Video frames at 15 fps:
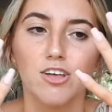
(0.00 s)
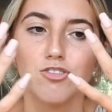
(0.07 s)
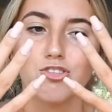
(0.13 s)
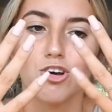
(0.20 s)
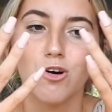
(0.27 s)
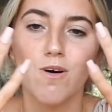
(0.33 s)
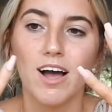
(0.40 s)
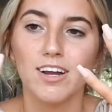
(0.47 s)

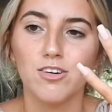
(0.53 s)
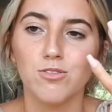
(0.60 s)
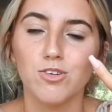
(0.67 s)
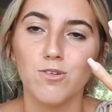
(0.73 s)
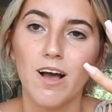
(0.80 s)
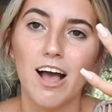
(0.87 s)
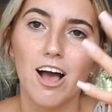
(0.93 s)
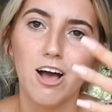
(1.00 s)
So I don't
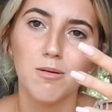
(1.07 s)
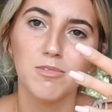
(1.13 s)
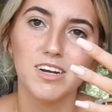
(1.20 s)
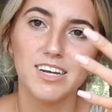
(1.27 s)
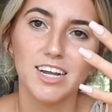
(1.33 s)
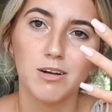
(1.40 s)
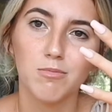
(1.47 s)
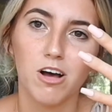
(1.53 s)
know how I'm gonna
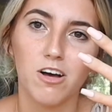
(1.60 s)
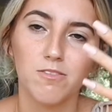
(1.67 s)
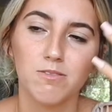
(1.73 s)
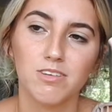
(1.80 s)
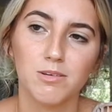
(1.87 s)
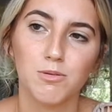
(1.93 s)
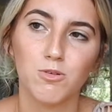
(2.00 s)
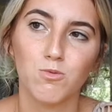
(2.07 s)
get them off
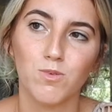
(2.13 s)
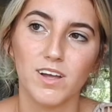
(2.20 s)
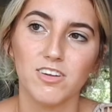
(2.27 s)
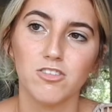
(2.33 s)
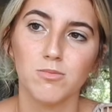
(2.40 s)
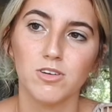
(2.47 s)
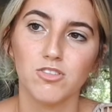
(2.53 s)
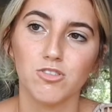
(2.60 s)
because I put way
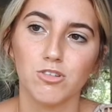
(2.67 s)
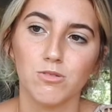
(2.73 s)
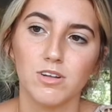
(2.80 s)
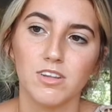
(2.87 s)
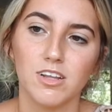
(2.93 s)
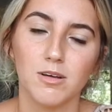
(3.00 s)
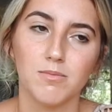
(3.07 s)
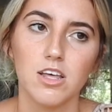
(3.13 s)
too much glue
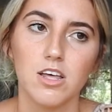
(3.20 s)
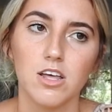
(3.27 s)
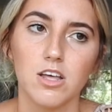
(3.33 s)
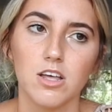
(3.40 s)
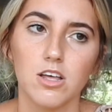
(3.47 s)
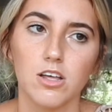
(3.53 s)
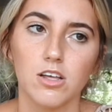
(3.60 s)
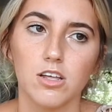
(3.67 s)
on them.
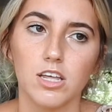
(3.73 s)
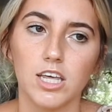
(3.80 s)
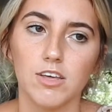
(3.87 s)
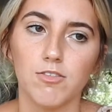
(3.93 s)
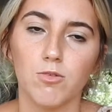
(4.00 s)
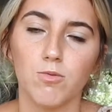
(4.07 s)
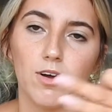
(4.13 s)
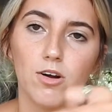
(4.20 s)

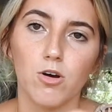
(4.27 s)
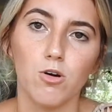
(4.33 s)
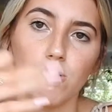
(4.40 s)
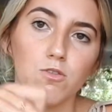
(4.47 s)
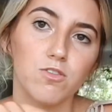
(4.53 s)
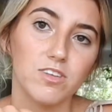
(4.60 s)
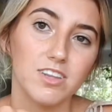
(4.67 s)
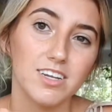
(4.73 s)
Even went
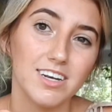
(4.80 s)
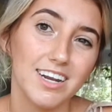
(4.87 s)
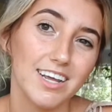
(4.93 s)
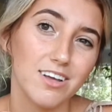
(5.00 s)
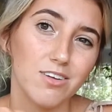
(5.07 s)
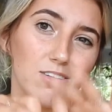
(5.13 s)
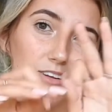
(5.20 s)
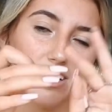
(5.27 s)
over the
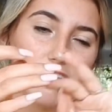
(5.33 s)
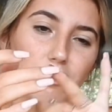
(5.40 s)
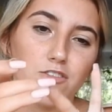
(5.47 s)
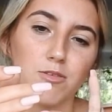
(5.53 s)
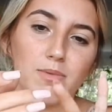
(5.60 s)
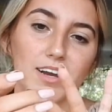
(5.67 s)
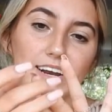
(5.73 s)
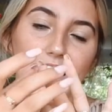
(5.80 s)
nail, like over
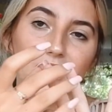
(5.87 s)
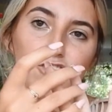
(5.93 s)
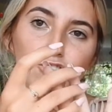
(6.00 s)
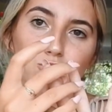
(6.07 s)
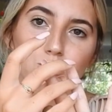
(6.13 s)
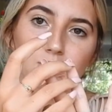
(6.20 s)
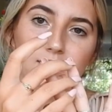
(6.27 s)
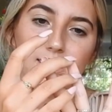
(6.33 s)
my
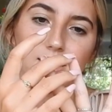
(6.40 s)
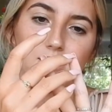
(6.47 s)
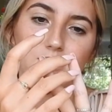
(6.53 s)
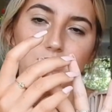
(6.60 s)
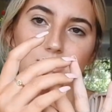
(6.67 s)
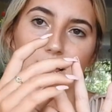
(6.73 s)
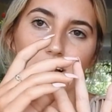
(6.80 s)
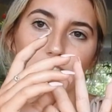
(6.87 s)
natural nail,
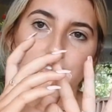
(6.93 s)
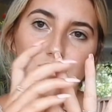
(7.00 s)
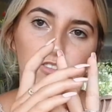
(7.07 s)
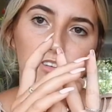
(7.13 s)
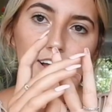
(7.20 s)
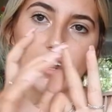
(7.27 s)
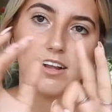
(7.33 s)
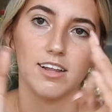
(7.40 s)
so now it's
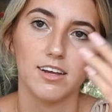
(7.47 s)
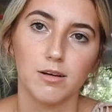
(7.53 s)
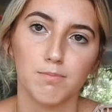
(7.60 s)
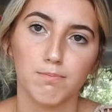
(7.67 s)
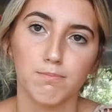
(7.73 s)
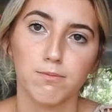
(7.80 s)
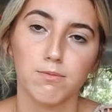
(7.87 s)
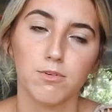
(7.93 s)
just kind of like a
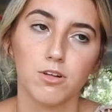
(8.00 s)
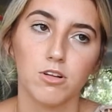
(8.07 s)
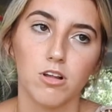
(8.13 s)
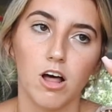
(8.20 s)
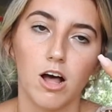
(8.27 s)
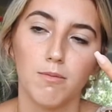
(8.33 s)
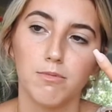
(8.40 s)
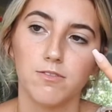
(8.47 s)

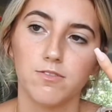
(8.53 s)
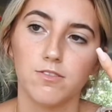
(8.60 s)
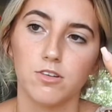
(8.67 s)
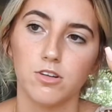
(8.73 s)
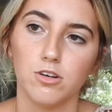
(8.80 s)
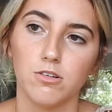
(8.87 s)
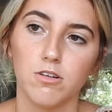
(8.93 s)
glob of glue